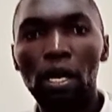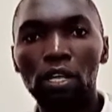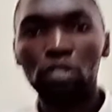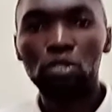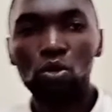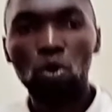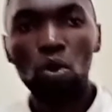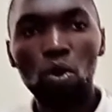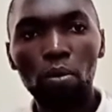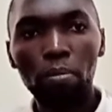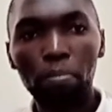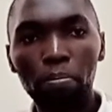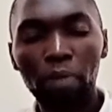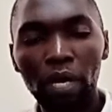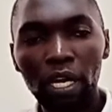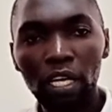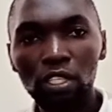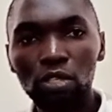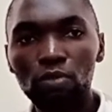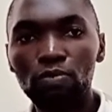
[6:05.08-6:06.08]
So
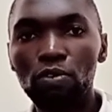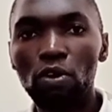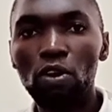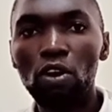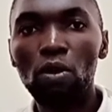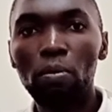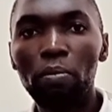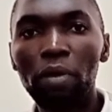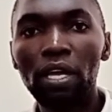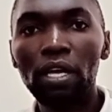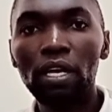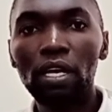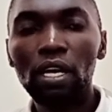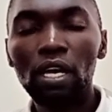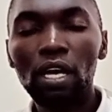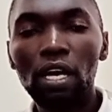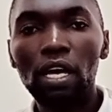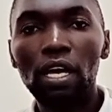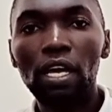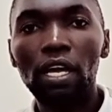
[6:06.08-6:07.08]
please follow me
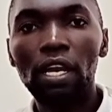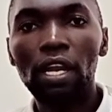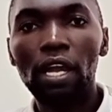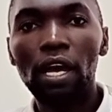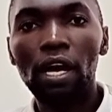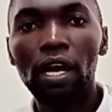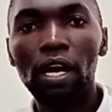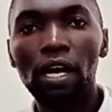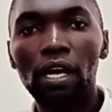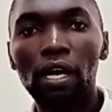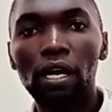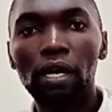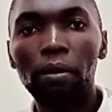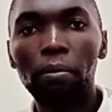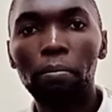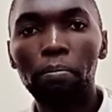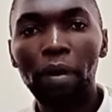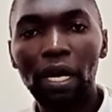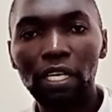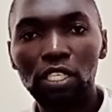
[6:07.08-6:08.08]
in
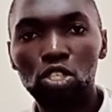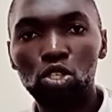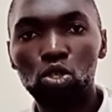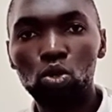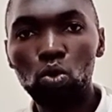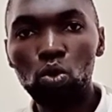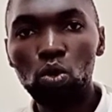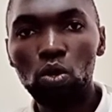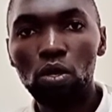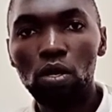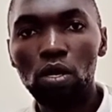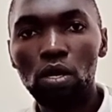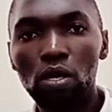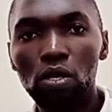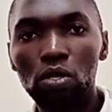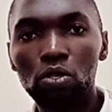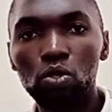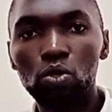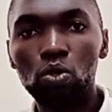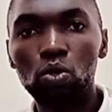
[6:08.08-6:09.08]
part 2
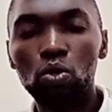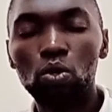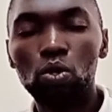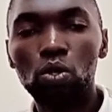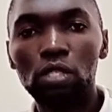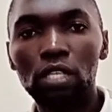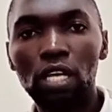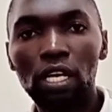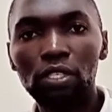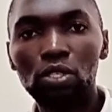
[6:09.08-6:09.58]
to